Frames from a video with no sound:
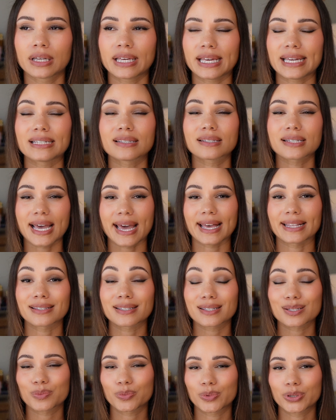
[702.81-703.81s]

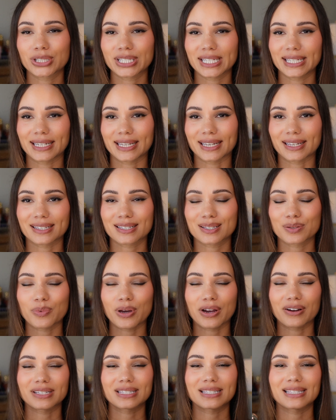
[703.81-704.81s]
intense woodiness,
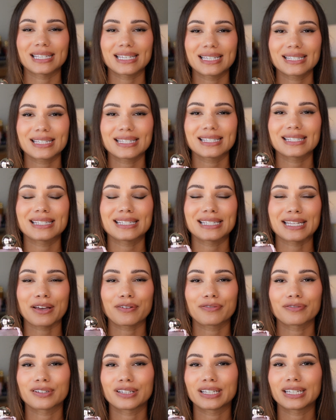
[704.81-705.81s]
whereas this is
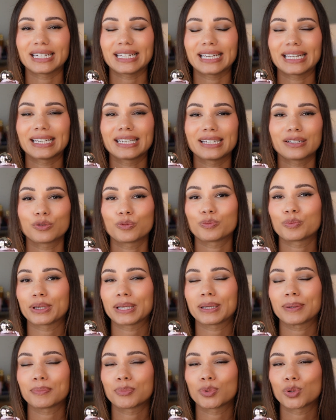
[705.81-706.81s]
definitely a little
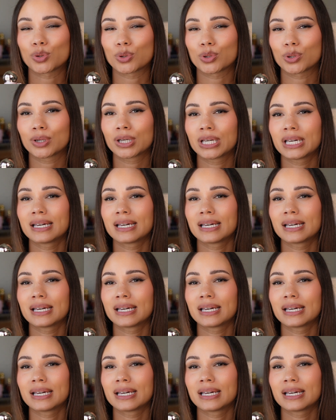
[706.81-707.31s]
bit more